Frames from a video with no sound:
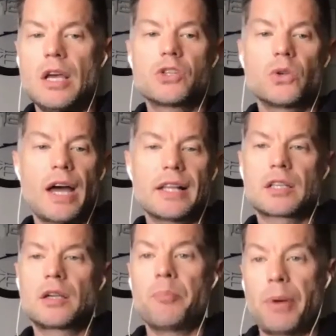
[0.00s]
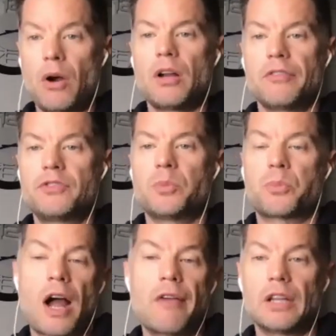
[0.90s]
So that's comparative to
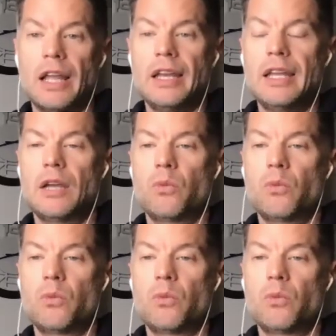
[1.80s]
private lending